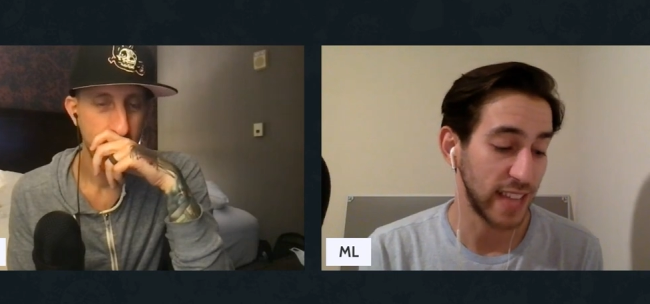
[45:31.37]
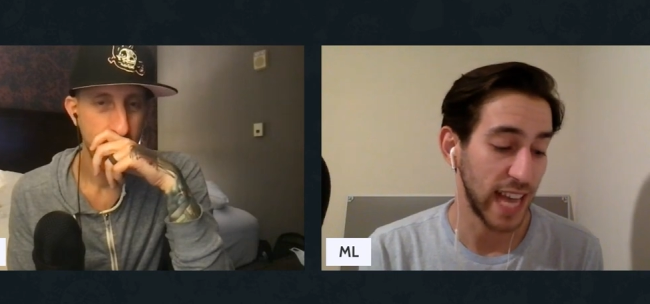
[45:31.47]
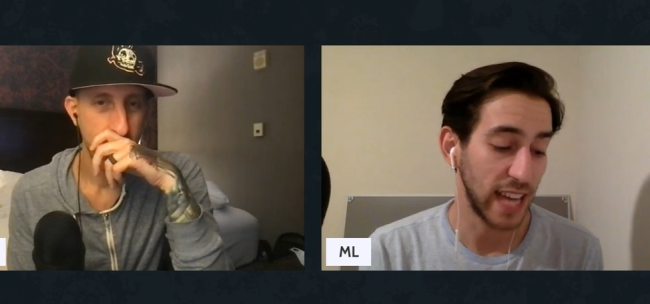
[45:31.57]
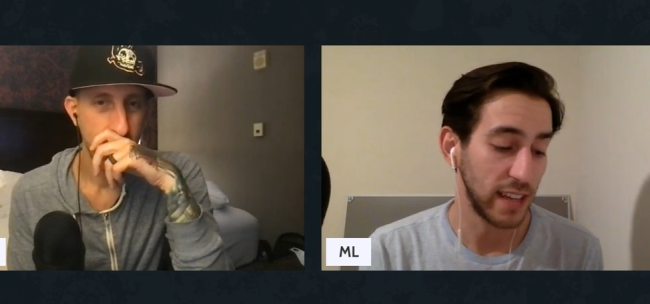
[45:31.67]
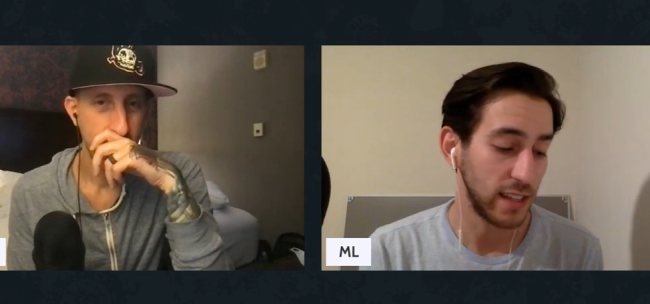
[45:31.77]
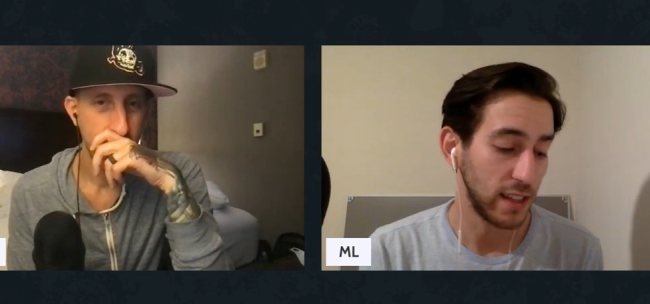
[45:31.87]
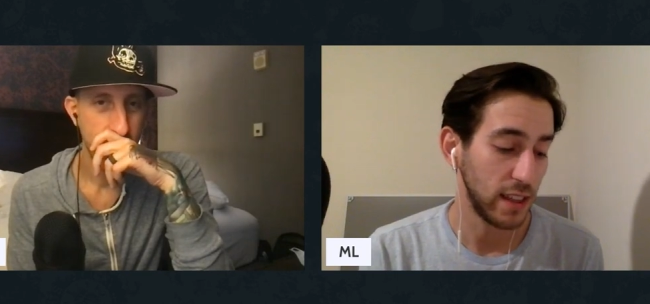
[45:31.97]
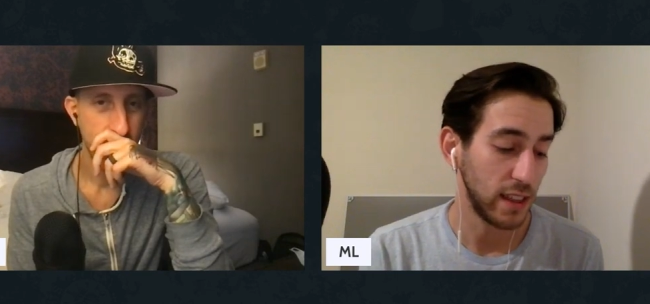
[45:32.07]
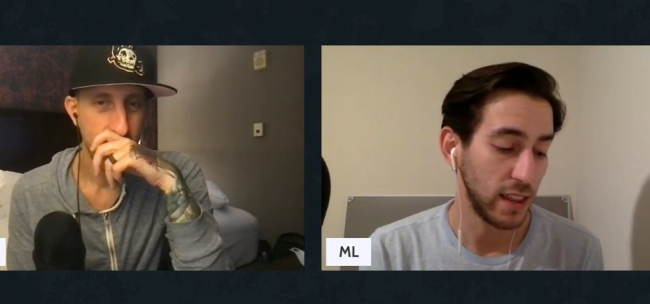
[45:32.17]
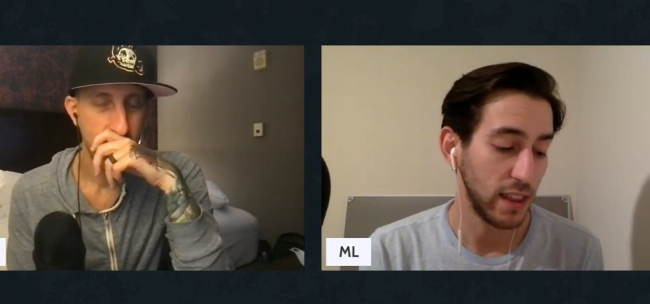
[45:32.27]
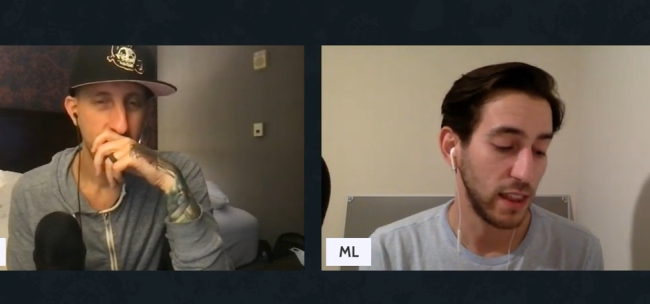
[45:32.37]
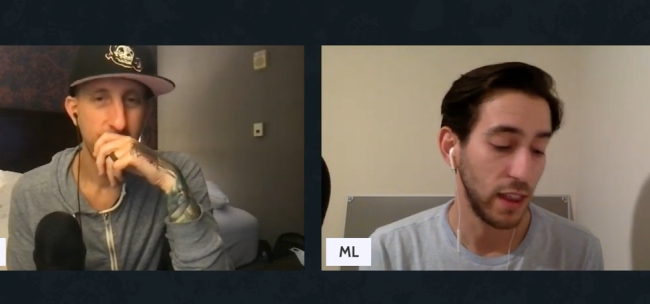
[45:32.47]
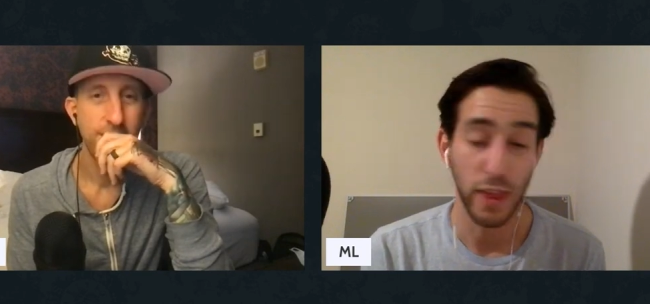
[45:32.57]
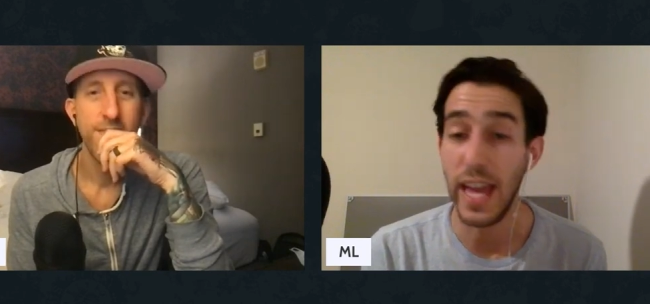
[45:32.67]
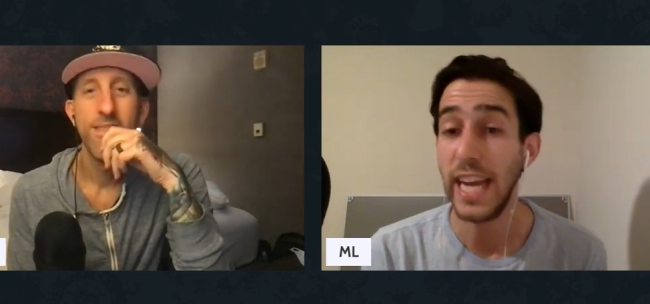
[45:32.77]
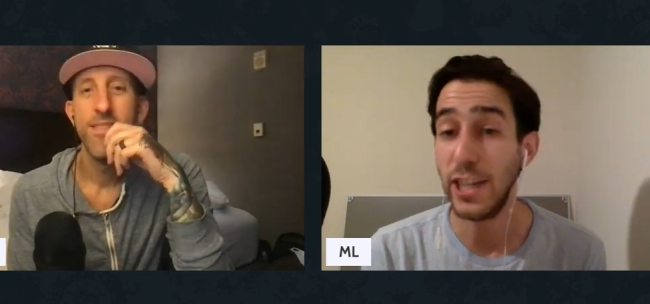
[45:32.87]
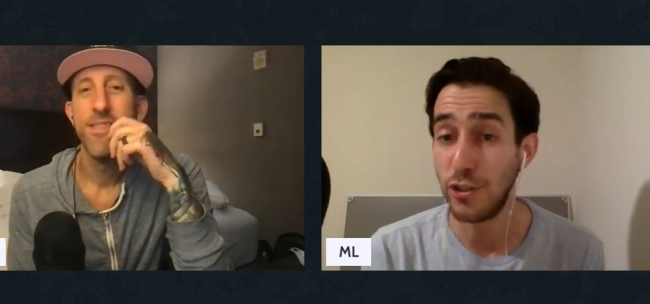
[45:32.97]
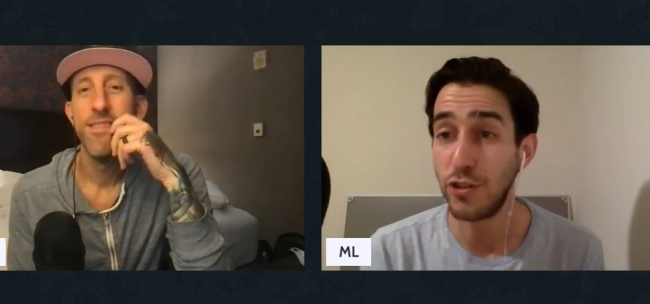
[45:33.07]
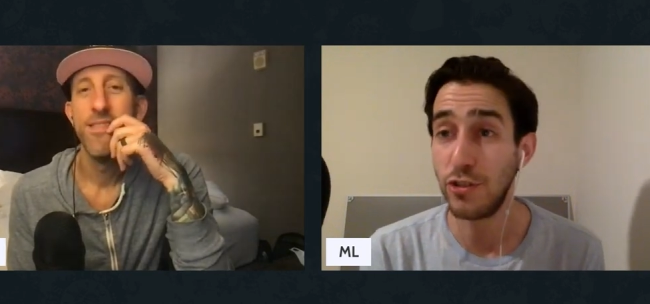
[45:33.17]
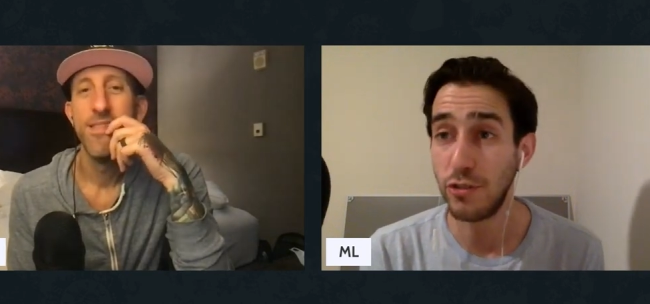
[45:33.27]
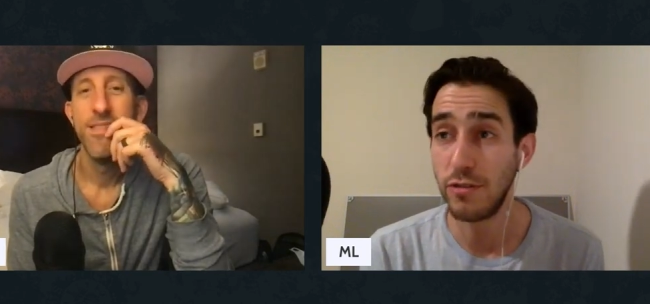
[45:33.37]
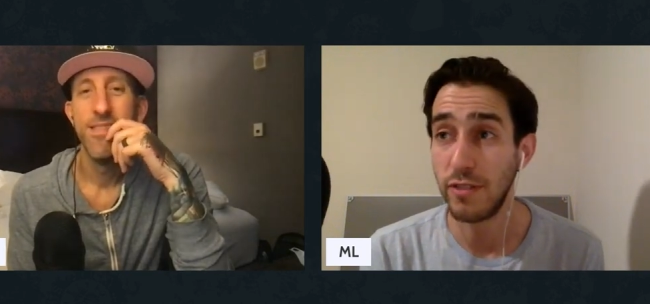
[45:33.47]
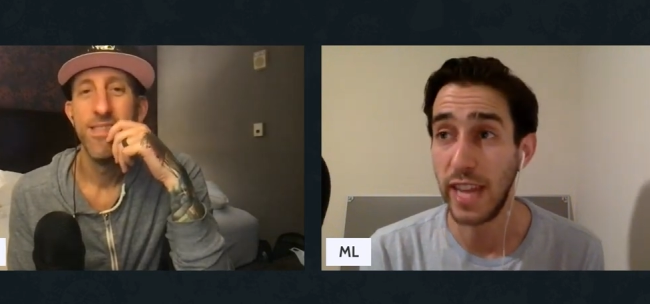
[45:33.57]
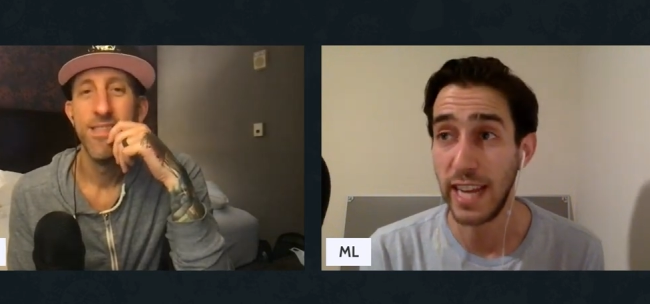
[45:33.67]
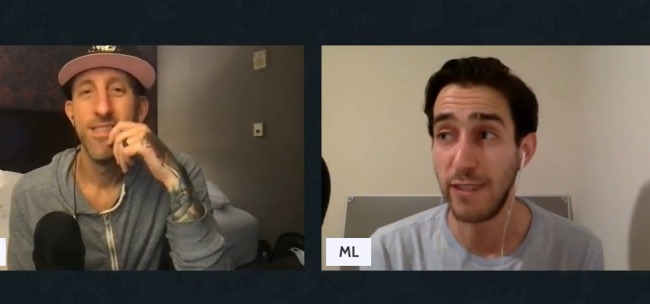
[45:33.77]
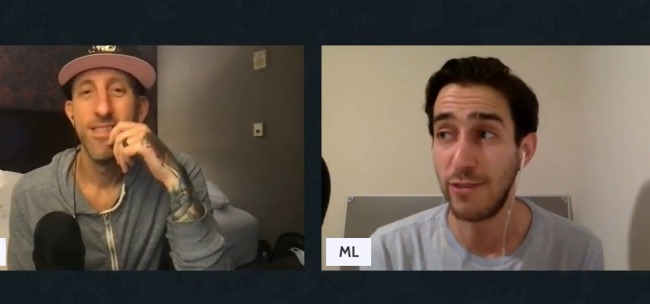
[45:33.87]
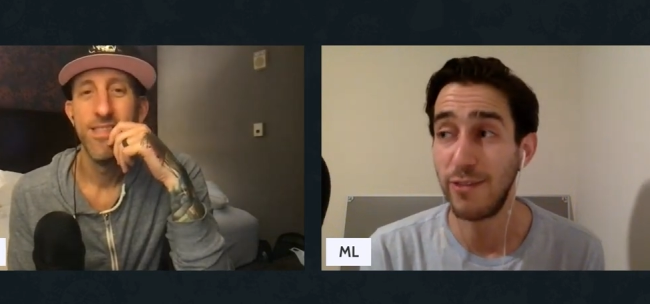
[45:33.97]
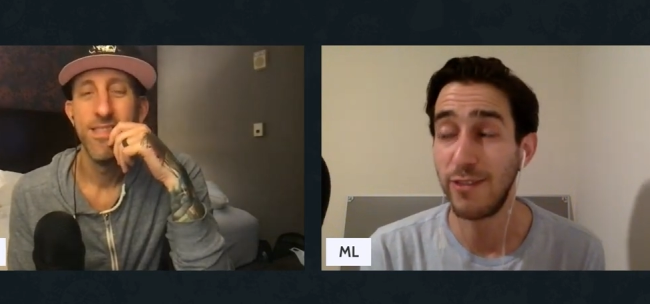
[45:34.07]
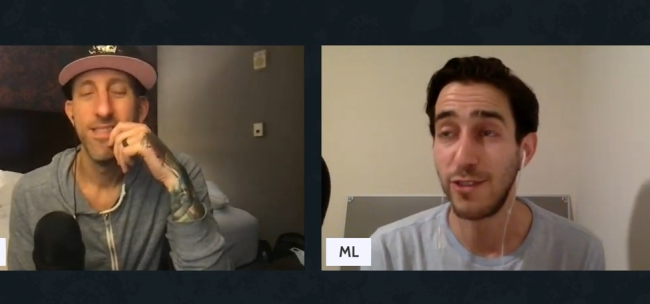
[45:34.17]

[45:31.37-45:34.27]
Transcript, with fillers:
Speaker 1: that they sh- they